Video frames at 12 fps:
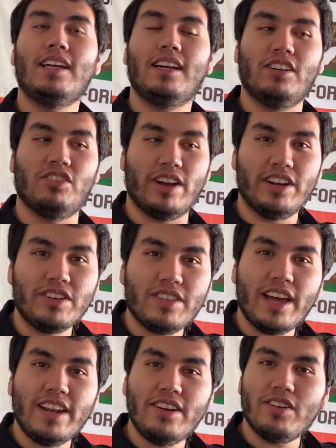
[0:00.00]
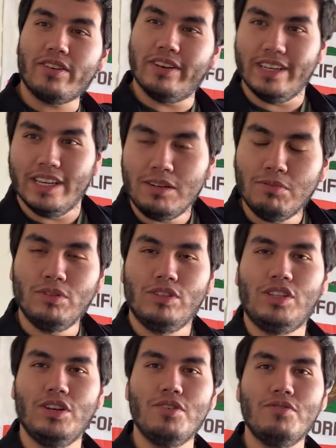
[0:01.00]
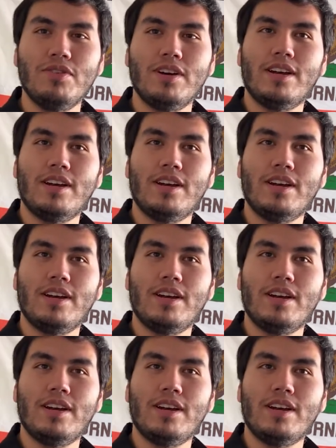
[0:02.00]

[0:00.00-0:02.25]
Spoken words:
greater than or equal to